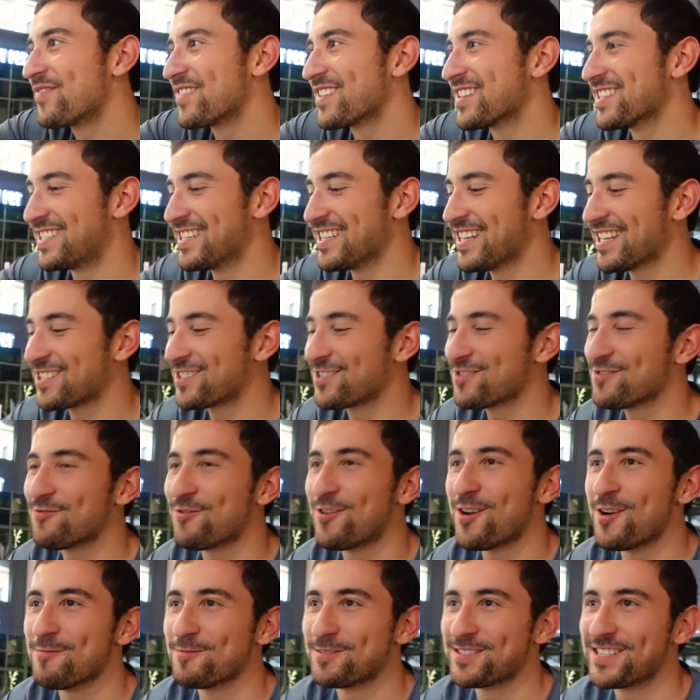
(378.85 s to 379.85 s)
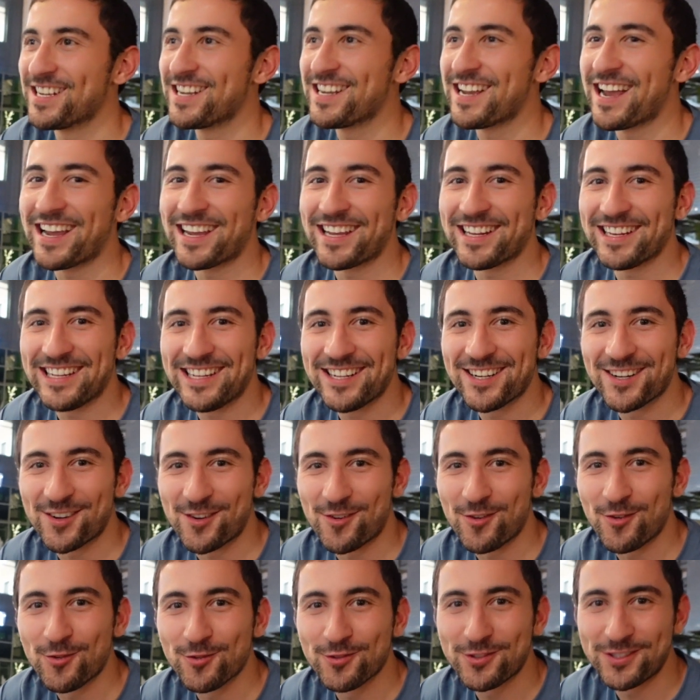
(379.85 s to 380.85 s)
See, this is what I'm saying. I could eat a
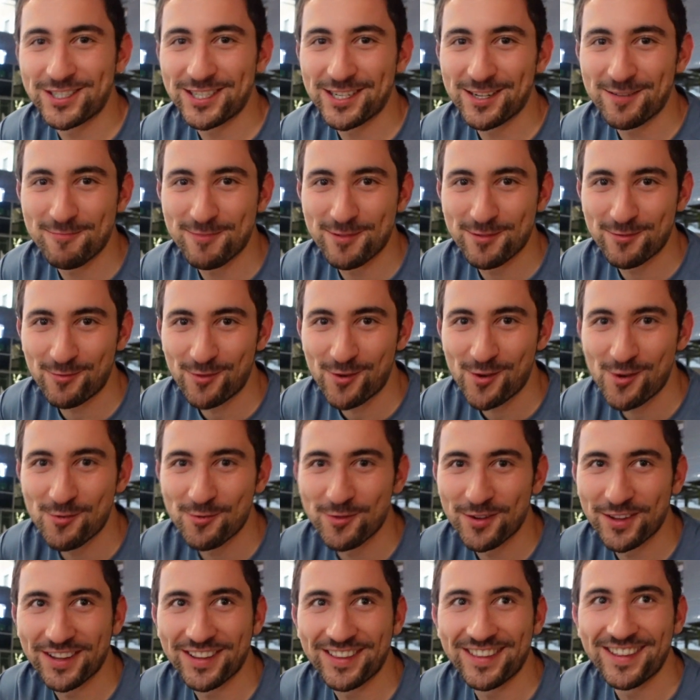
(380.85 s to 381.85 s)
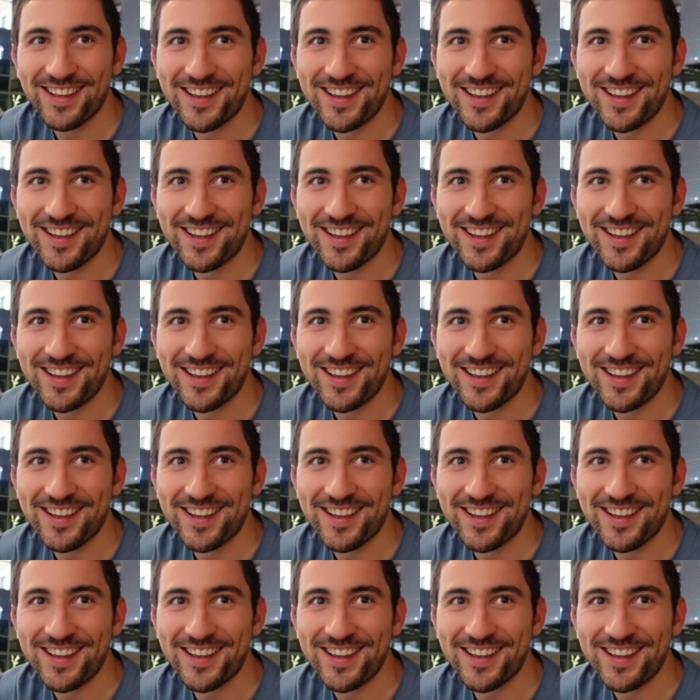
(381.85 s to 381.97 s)
cold cinnamon roll with